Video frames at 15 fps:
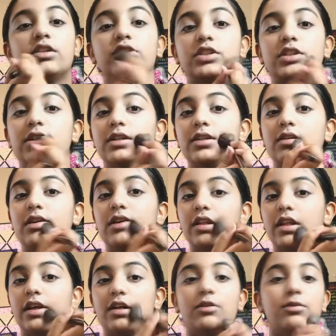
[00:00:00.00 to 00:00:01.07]
chin, and
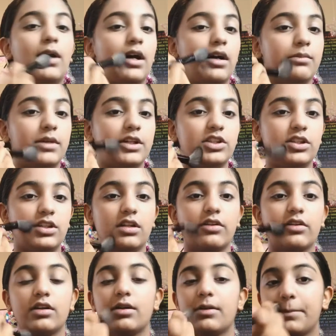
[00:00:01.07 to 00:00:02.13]
like around my chin
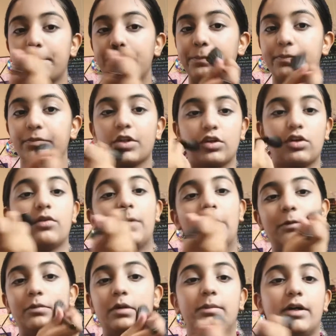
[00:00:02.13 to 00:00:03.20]
area, or
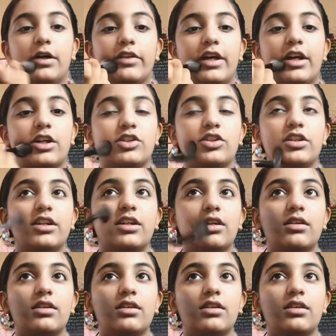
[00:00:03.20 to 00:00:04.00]
around my mouth actually.